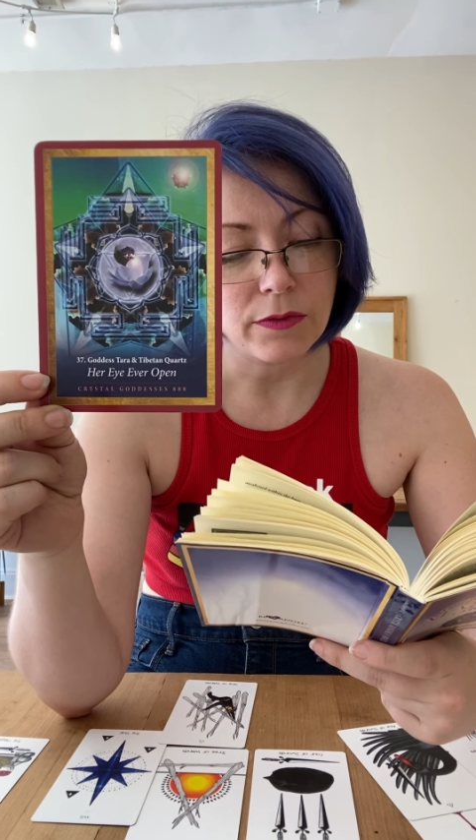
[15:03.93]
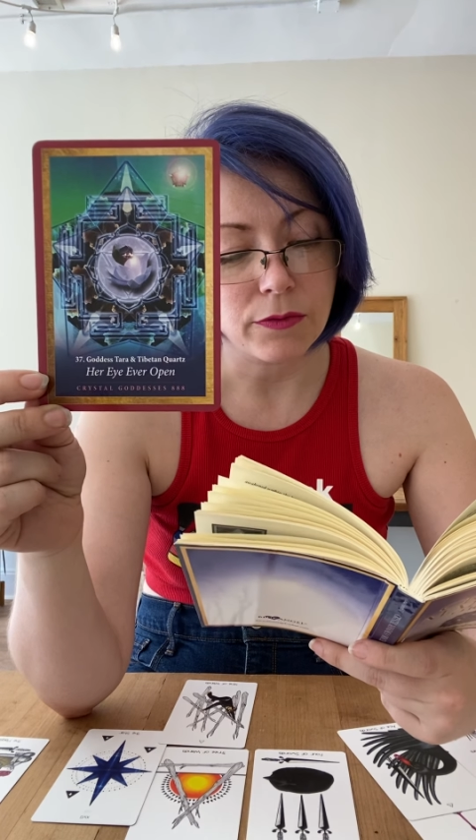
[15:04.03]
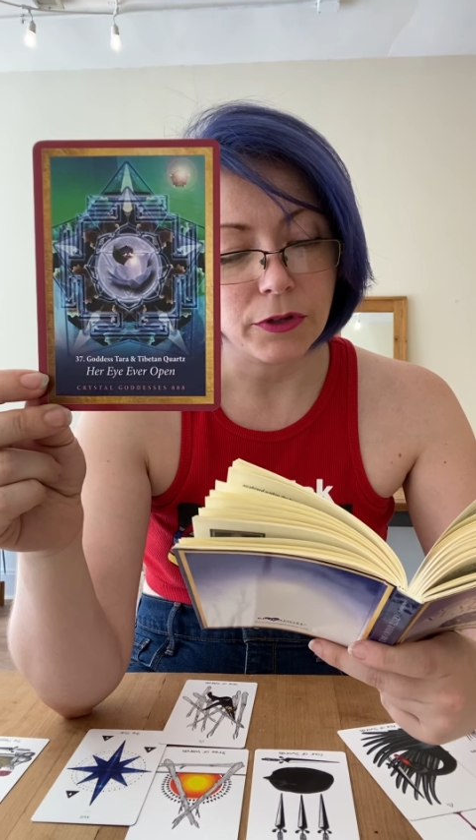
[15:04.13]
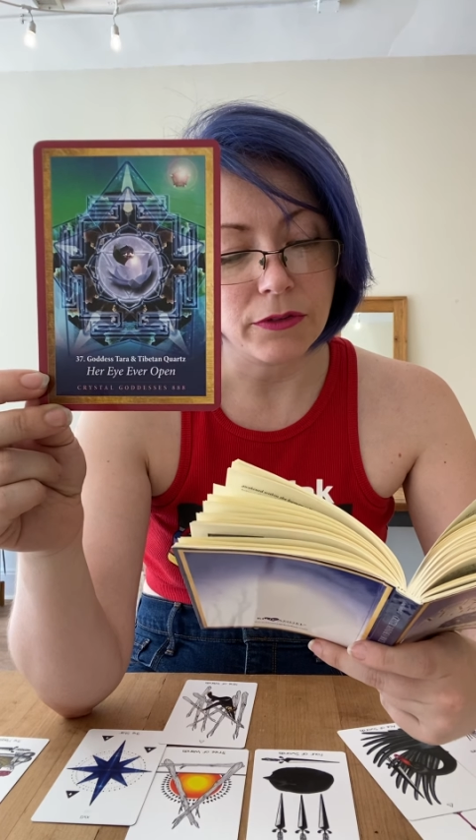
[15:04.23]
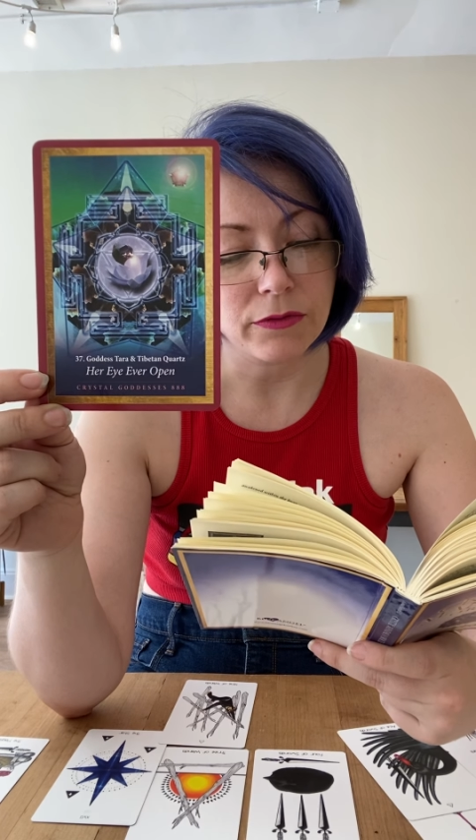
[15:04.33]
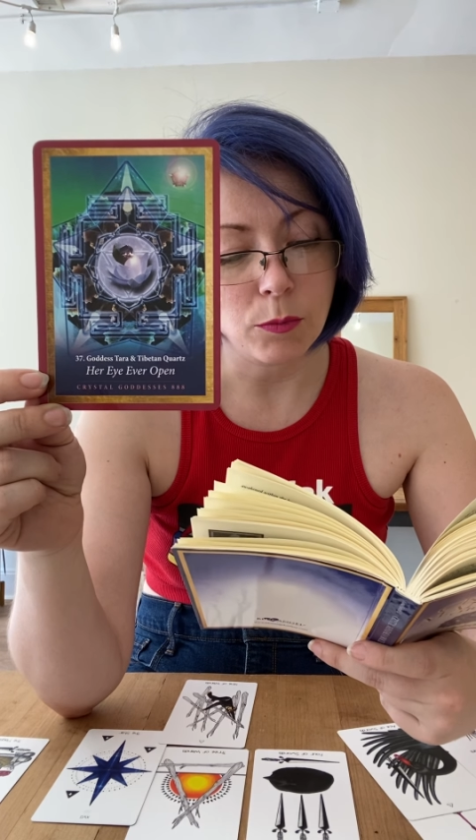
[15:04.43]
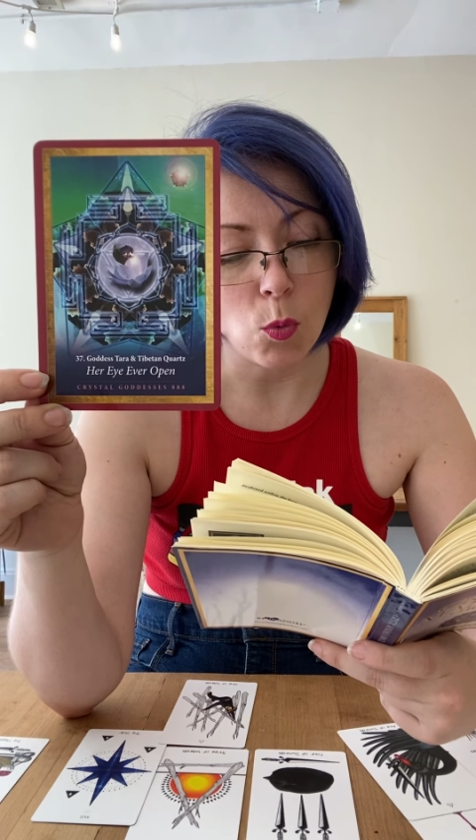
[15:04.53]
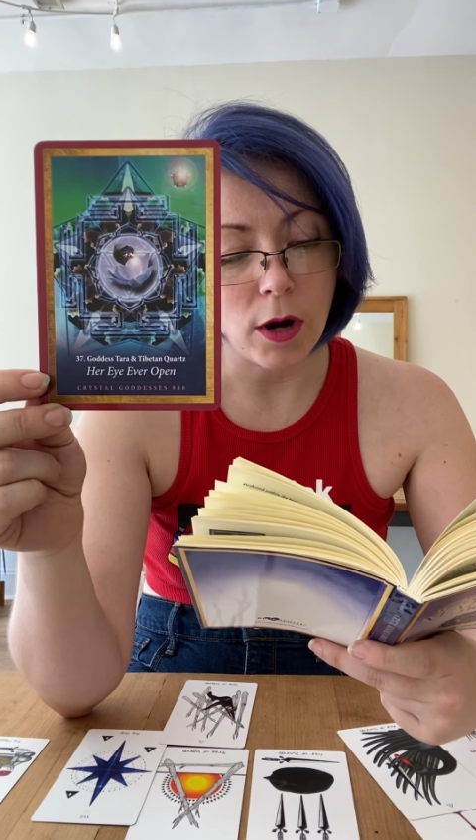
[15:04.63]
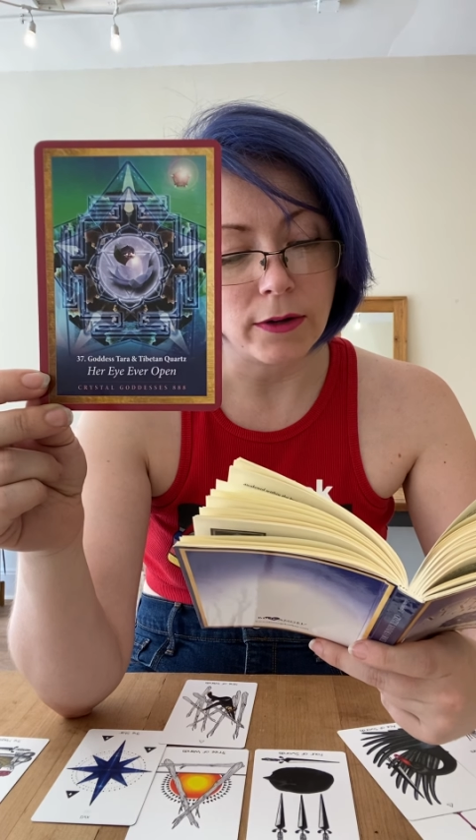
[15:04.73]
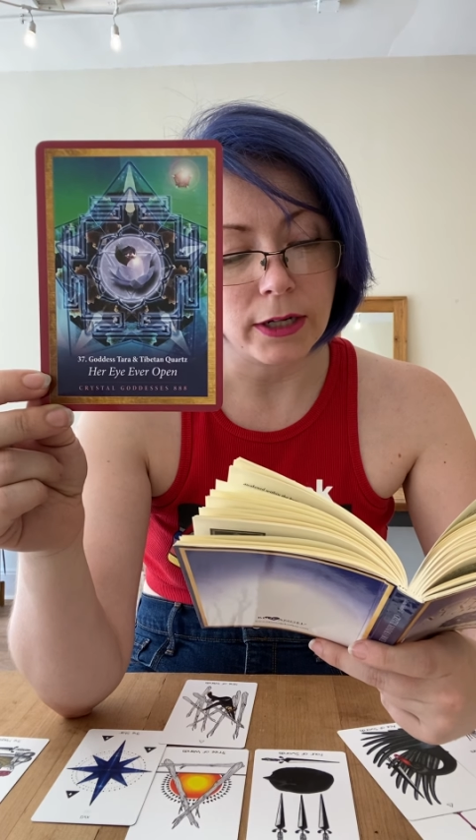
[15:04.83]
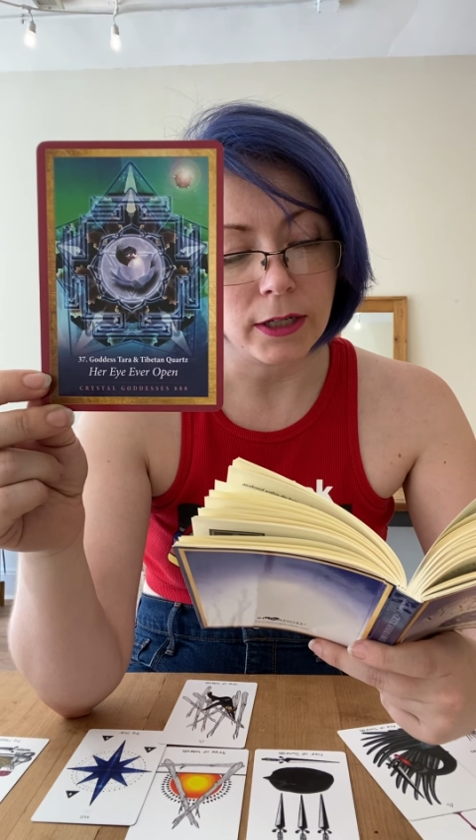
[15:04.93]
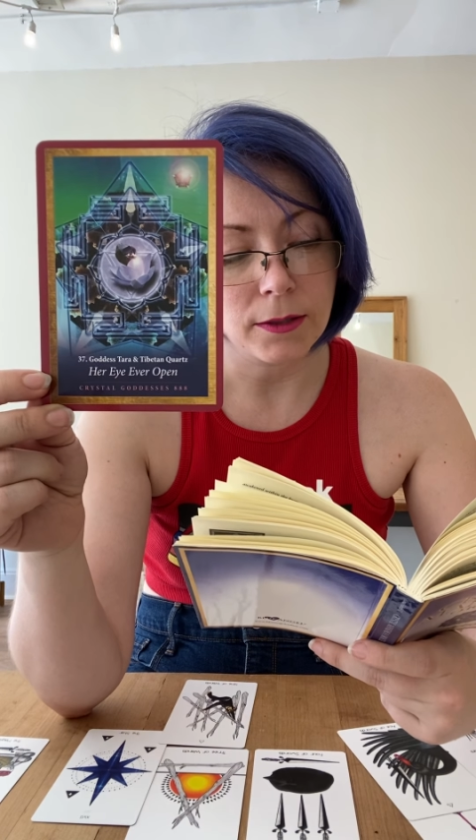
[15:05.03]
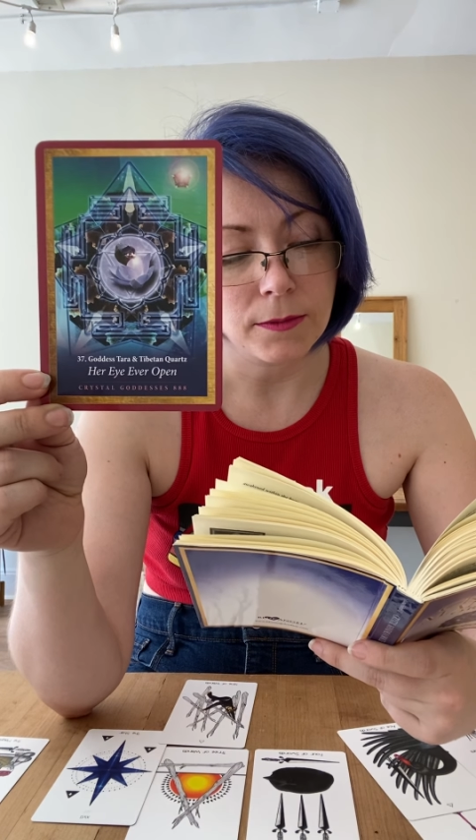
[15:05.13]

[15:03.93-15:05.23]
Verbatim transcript: free from worry,